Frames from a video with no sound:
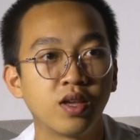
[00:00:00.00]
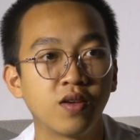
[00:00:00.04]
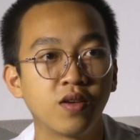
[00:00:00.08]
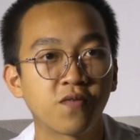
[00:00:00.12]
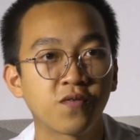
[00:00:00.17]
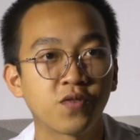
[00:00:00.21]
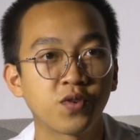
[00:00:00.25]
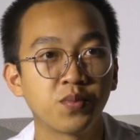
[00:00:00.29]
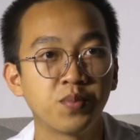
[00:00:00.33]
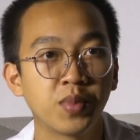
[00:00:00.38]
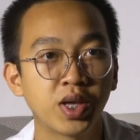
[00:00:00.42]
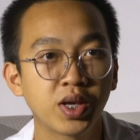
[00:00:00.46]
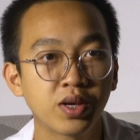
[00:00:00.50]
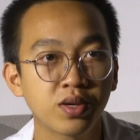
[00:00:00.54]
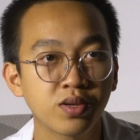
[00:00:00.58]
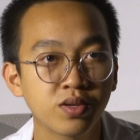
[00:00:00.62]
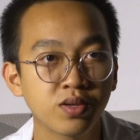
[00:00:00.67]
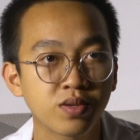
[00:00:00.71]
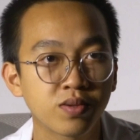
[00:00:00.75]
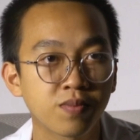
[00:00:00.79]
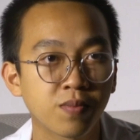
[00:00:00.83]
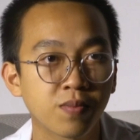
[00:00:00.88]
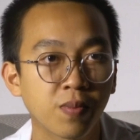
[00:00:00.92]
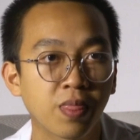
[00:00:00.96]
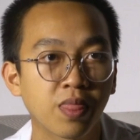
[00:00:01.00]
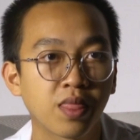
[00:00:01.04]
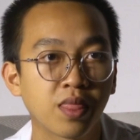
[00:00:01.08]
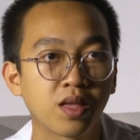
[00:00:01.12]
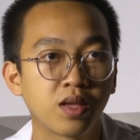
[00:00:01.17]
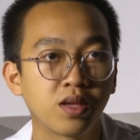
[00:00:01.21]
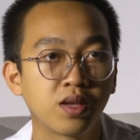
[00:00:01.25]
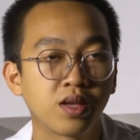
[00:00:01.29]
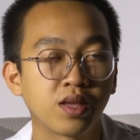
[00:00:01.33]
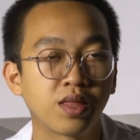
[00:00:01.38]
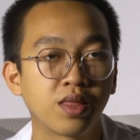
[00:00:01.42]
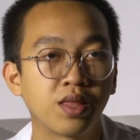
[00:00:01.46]
For male,
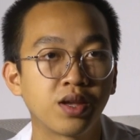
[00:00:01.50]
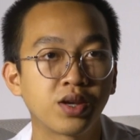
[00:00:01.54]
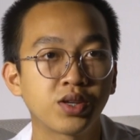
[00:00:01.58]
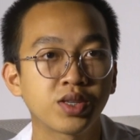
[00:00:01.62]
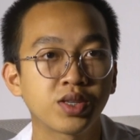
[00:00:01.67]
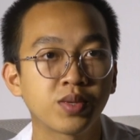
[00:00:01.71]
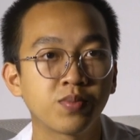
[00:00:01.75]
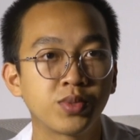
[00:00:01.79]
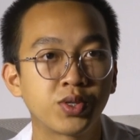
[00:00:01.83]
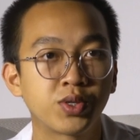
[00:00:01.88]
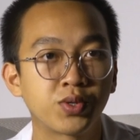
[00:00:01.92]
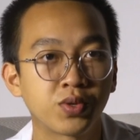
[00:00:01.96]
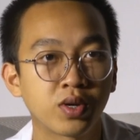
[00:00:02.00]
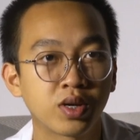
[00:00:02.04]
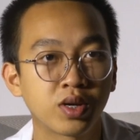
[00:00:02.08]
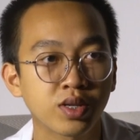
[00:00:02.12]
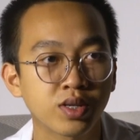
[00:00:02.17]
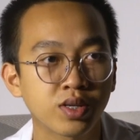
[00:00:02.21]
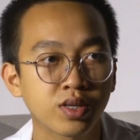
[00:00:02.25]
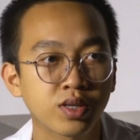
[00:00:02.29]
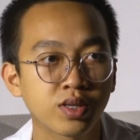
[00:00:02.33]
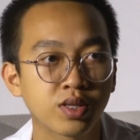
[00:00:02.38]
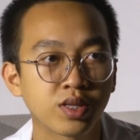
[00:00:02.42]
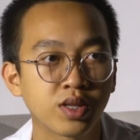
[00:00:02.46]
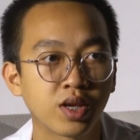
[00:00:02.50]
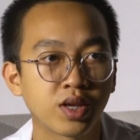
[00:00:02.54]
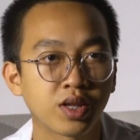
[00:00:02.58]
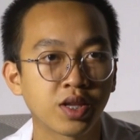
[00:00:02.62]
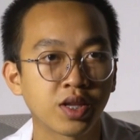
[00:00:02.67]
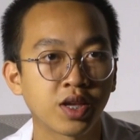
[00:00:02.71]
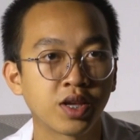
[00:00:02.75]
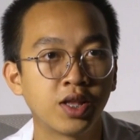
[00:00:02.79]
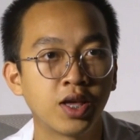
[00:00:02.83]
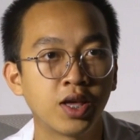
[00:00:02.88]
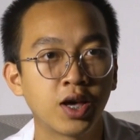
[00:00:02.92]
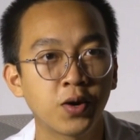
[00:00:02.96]
there are some drugs that
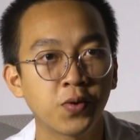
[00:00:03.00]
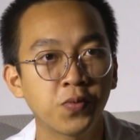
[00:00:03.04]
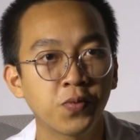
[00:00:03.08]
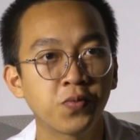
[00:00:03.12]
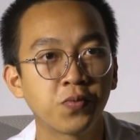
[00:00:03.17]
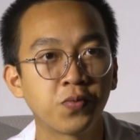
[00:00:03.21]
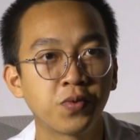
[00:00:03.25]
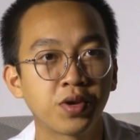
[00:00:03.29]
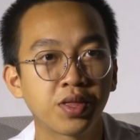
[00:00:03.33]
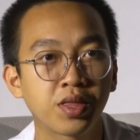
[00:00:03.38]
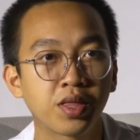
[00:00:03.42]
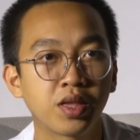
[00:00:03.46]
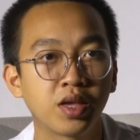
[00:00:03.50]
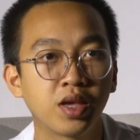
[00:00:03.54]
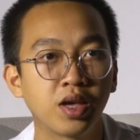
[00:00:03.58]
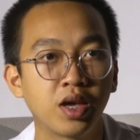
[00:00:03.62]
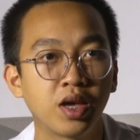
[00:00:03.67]
can help with